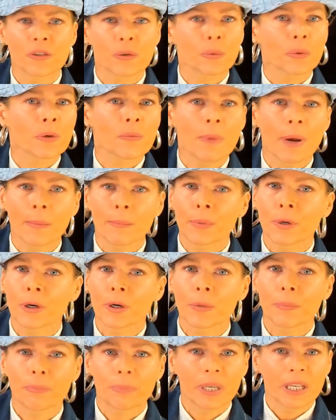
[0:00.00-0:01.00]

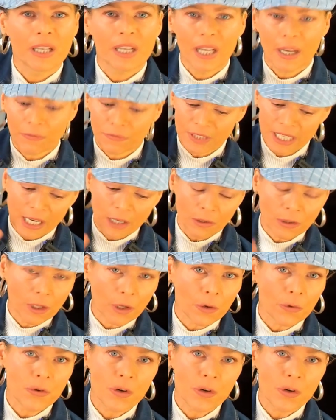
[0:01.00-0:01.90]
Remember, PDF download,